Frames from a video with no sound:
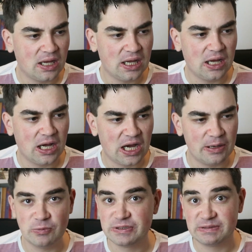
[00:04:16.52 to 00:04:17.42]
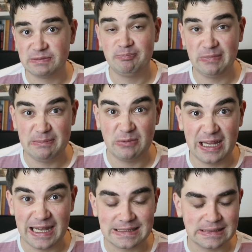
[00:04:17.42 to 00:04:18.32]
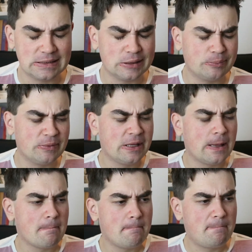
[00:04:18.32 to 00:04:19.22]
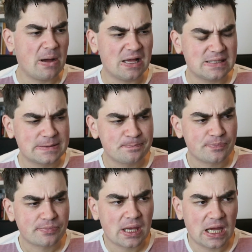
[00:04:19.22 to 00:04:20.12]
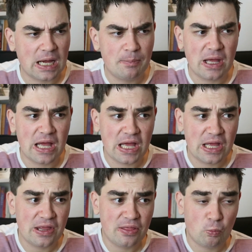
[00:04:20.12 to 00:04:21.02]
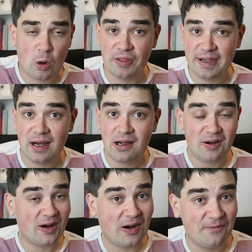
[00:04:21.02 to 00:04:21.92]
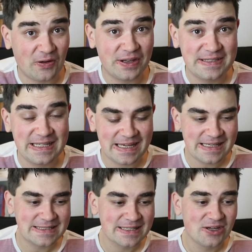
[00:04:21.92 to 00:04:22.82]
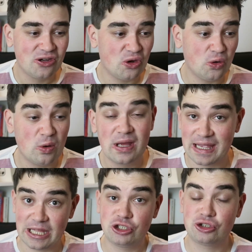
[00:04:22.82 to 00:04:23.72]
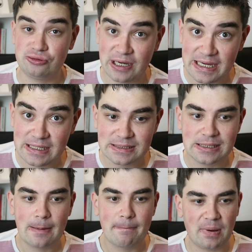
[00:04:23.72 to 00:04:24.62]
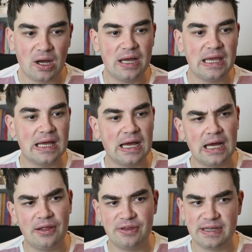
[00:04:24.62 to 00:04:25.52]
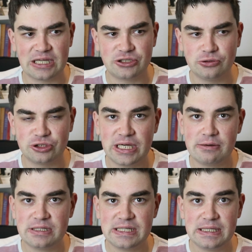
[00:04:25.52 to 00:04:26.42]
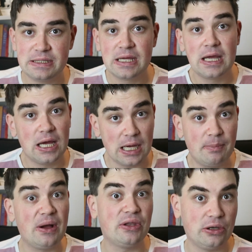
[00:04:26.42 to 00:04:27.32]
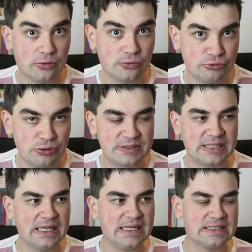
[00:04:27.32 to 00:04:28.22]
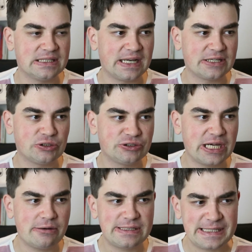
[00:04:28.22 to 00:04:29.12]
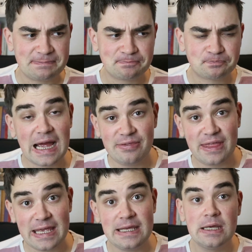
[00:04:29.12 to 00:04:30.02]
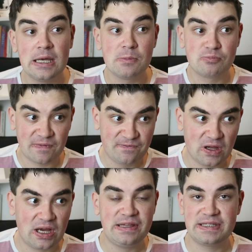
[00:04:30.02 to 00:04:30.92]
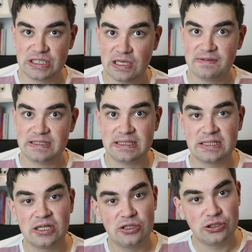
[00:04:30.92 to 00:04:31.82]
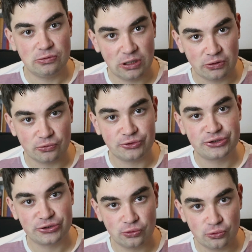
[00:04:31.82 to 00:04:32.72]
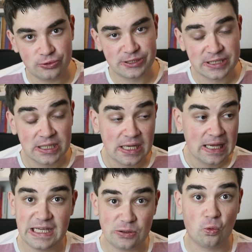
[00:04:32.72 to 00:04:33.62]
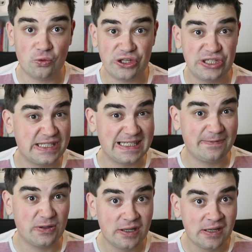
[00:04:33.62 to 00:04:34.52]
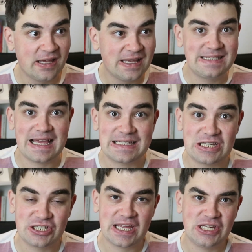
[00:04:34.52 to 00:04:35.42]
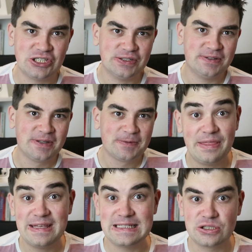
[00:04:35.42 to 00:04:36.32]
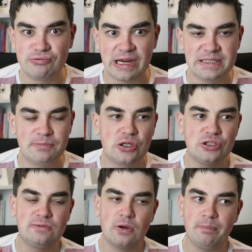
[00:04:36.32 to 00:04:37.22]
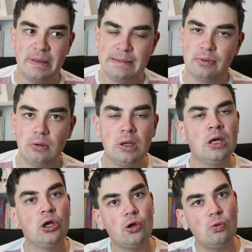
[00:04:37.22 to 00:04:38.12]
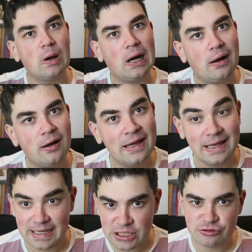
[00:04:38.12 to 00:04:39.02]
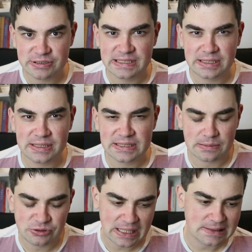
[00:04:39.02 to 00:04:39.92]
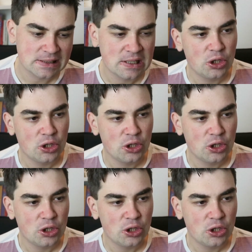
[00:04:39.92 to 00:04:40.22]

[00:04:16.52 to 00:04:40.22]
I was in my elected term. But what they are volunteers who get trained by the national charity, by the local groups that is in the national charity. And they provide services to local schools in order to deliver sex education. And this is great because you've got people who are interested in the subject,